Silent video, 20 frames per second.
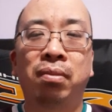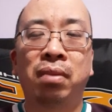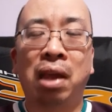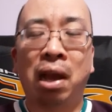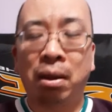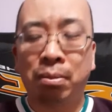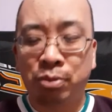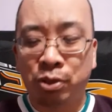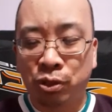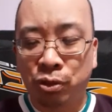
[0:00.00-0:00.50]

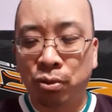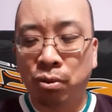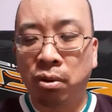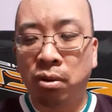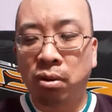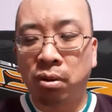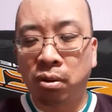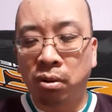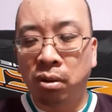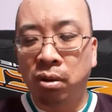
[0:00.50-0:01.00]
I'm
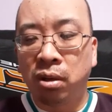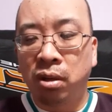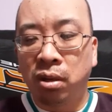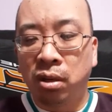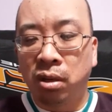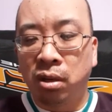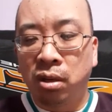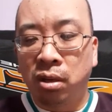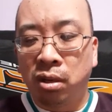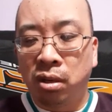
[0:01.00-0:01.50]
sure,
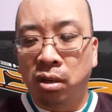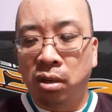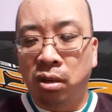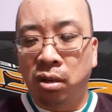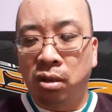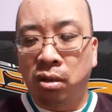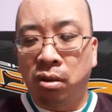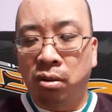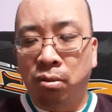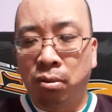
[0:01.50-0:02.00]

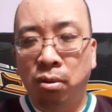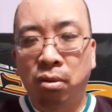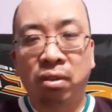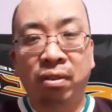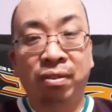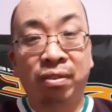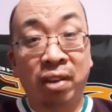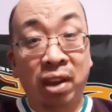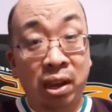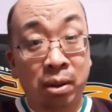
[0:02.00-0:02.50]
grew the
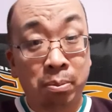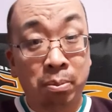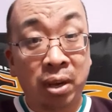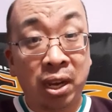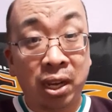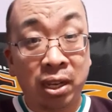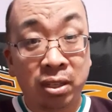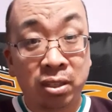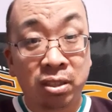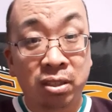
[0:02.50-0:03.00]
fan
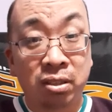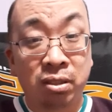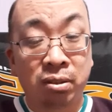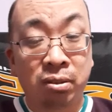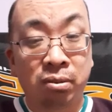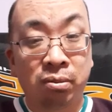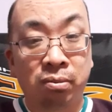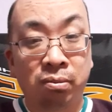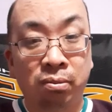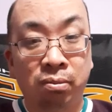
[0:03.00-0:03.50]
base.
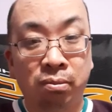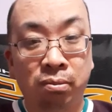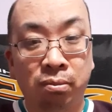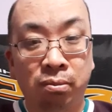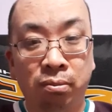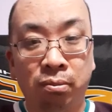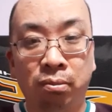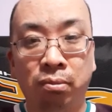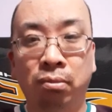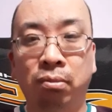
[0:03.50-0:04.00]

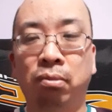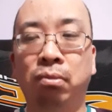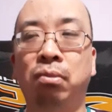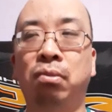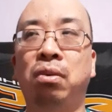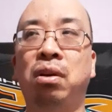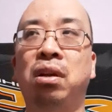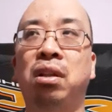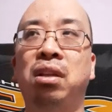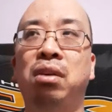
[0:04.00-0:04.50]

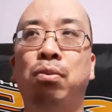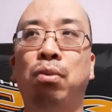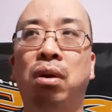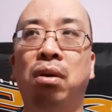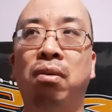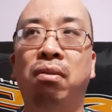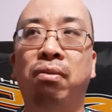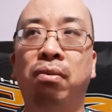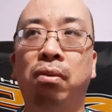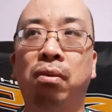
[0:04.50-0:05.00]
Really won
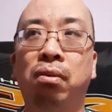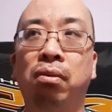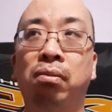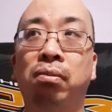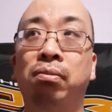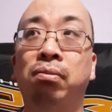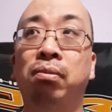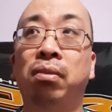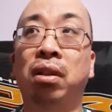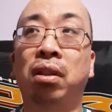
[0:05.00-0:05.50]
over
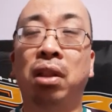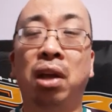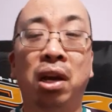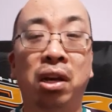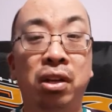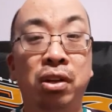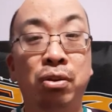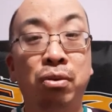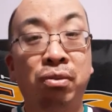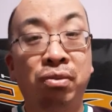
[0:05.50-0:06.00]
a lot
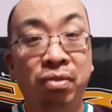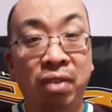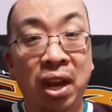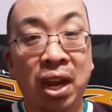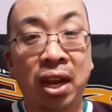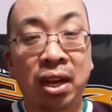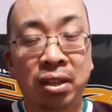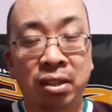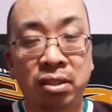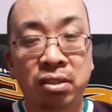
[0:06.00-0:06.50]
of new
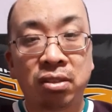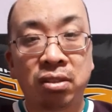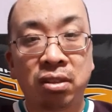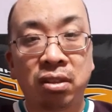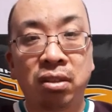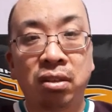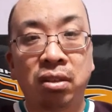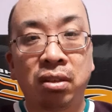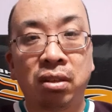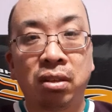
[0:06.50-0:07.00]
fans
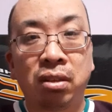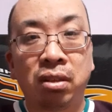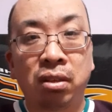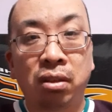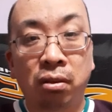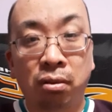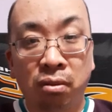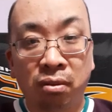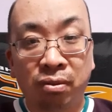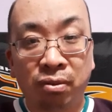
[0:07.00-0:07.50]

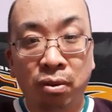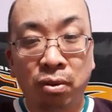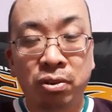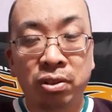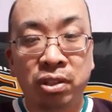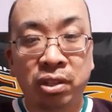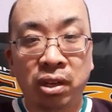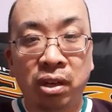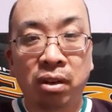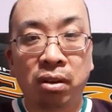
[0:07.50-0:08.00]
in the
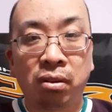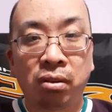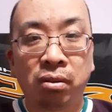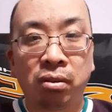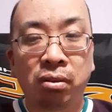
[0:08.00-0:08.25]
first year.